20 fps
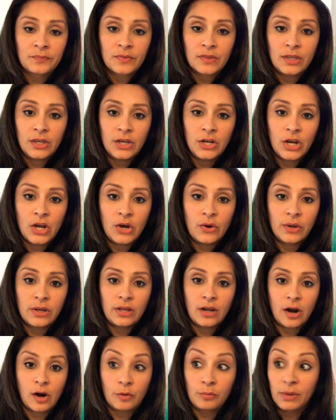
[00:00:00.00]
and
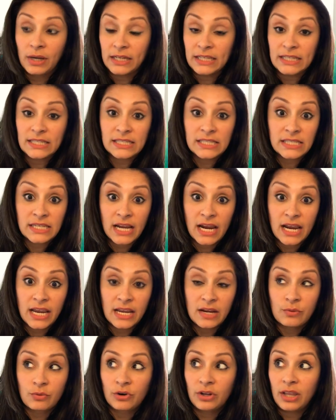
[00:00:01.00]
our money is tight
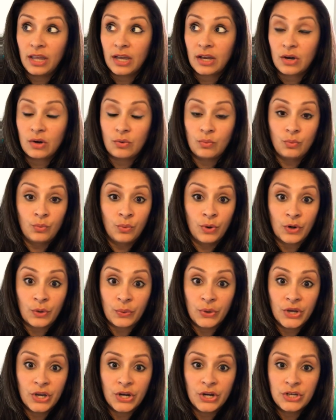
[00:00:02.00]
and we're like, what are
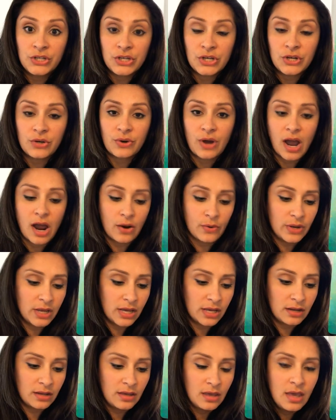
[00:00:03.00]
we going to do? How are we
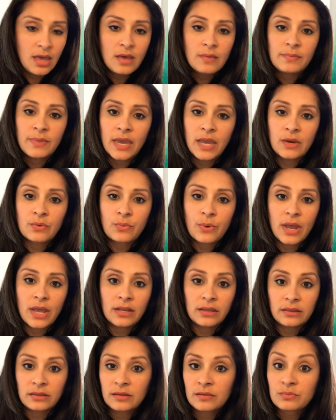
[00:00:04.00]
going to pay
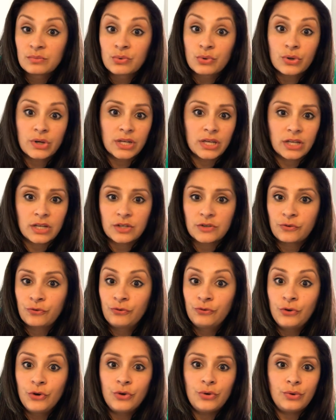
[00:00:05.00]
rent, the mortgage,
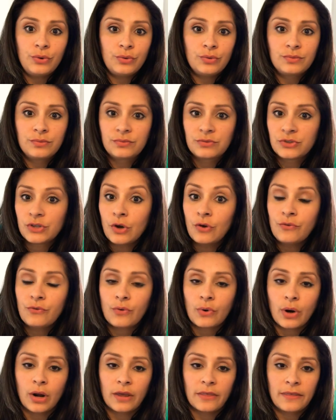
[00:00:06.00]
food, so
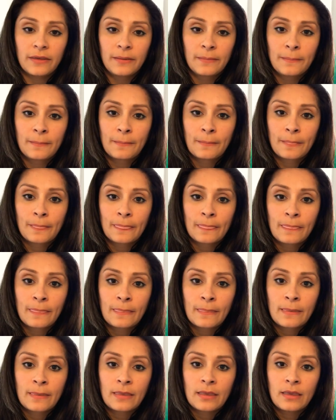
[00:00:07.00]
forth?
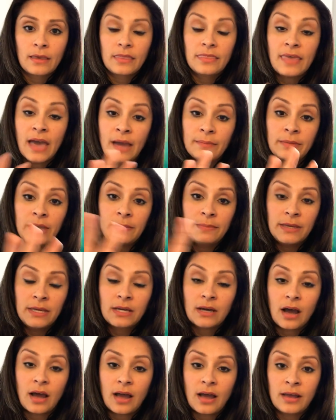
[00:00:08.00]
That may be
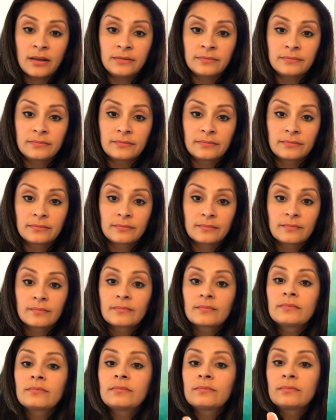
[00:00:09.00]
gone,
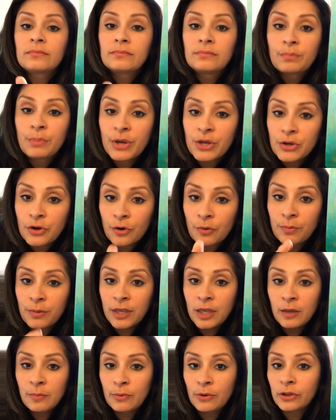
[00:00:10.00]
but your
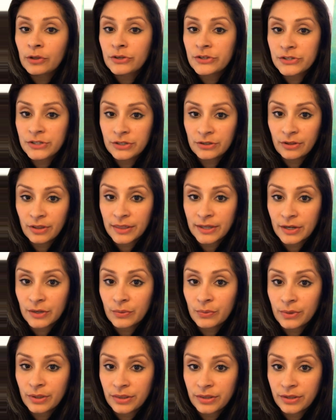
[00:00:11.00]
people are still there
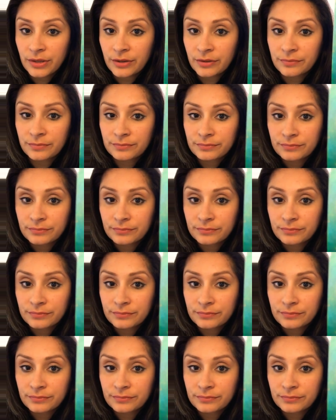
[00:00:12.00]
with you.